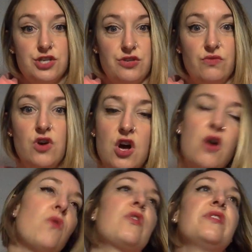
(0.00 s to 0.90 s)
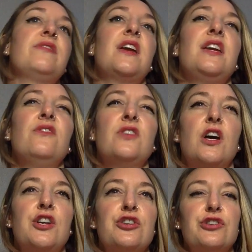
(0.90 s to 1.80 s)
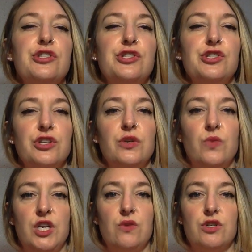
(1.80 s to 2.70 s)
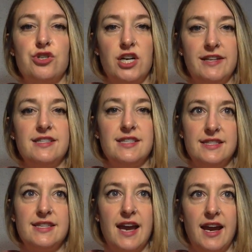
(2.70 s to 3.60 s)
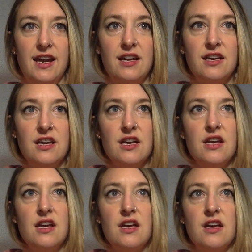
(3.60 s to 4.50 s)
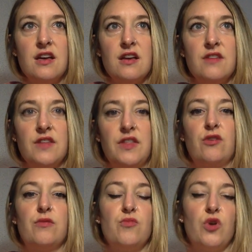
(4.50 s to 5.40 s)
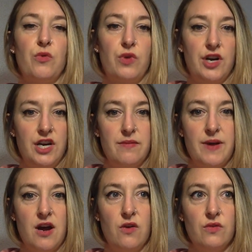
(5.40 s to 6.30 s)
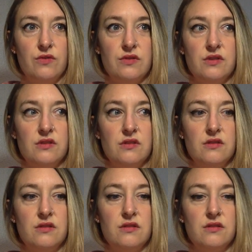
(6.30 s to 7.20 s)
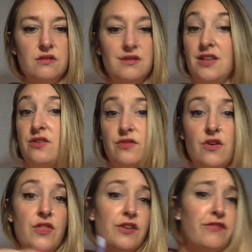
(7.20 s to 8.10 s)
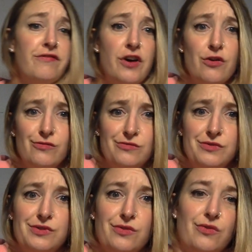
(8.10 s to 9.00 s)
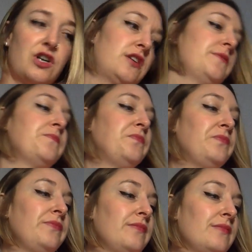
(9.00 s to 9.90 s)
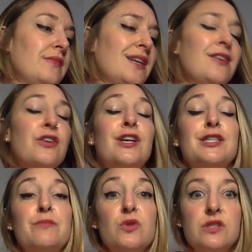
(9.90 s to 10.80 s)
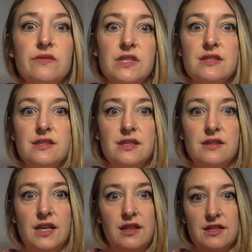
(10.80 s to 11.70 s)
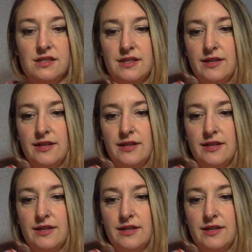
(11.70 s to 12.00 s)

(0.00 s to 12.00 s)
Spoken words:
you, or that they even understood what you were trying to say, that they were more worried about either on their phones or, because most of us listen like this